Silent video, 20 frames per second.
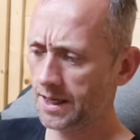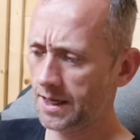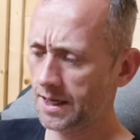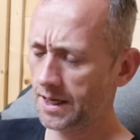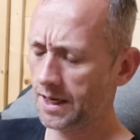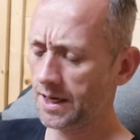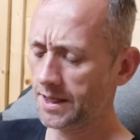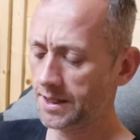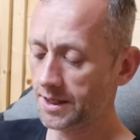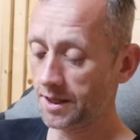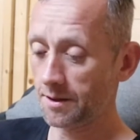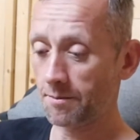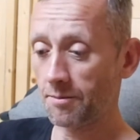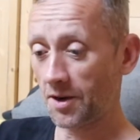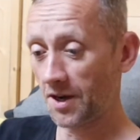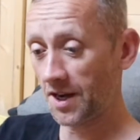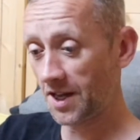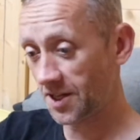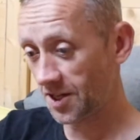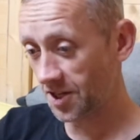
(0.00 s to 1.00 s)
end of the
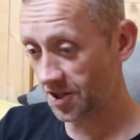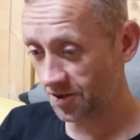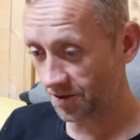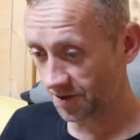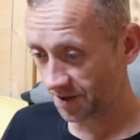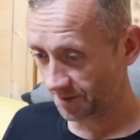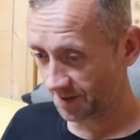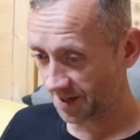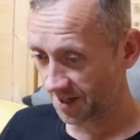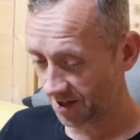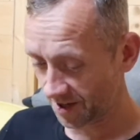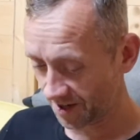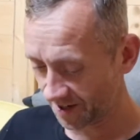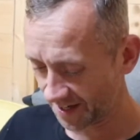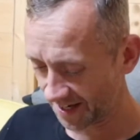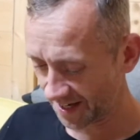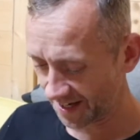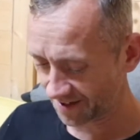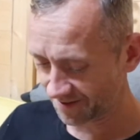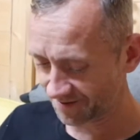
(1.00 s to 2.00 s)
body to show you wee cow
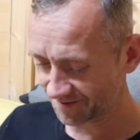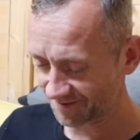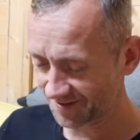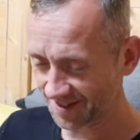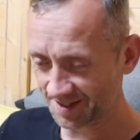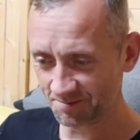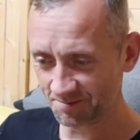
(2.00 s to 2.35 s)
cat. He's